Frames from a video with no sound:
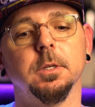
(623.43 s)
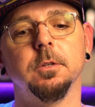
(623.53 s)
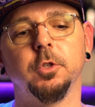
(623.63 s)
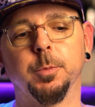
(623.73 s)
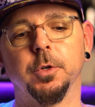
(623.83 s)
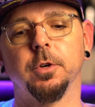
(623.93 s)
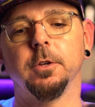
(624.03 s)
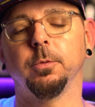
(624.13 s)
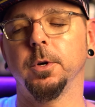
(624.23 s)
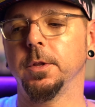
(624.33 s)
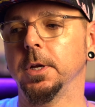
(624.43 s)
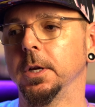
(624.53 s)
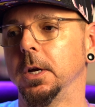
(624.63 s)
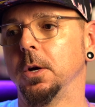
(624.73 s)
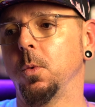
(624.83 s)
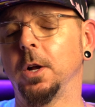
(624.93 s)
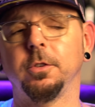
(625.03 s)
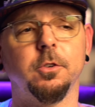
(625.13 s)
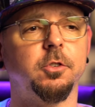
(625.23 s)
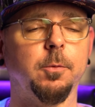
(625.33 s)
Super trustworthy.
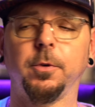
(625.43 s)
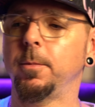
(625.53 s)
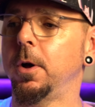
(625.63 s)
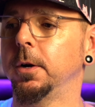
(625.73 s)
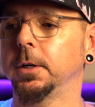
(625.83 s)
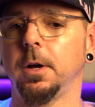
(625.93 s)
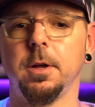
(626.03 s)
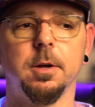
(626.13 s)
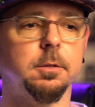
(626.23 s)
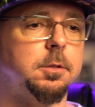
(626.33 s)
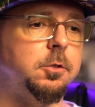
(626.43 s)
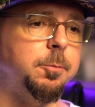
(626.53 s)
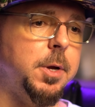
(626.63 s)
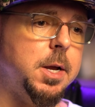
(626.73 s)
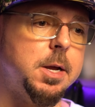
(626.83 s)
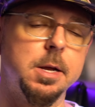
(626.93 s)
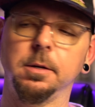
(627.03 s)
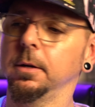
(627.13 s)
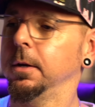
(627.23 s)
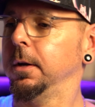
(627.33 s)
Watched it ship from Hong Kong to
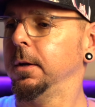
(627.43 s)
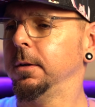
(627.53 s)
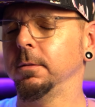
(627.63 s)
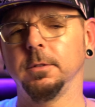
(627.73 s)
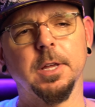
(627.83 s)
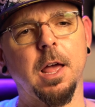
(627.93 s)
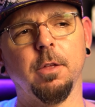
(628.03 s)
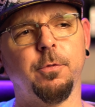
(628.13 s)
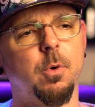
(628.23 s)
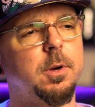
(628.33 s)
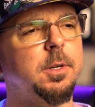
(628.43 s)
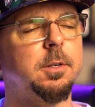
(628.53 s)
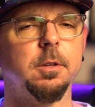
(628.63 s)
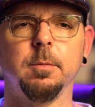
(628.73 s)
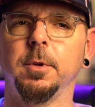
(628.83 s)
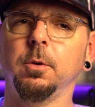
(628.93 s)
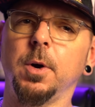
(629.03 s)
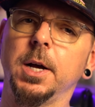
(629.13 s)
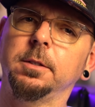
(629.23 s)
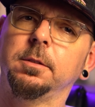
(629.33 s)
Japan to California to the
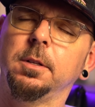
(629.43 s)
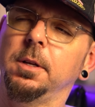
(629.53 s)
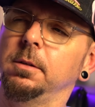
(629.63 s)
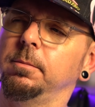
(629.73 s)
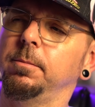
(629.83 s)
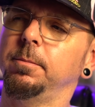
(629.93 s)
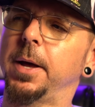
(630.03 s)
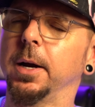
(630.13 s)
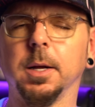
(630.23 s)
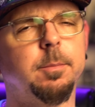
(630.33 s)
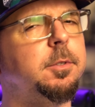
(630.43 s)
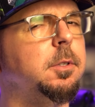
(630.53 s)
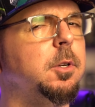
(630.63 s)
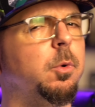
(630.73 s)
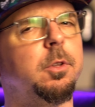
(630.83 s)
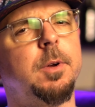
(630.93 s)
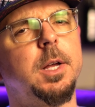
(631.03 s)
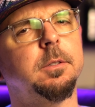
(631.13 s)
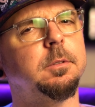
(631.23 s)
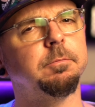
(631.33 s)
Midwest and then back up to the
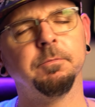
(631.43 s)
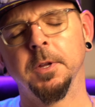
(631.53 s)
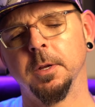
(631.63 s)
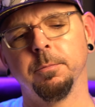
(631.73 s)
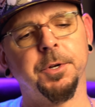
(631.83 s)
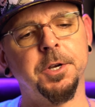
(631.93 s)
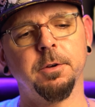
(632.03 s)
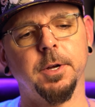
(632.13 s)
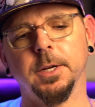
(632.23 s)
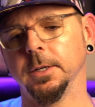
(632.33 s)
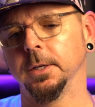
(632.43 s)
Northwest. But anyway,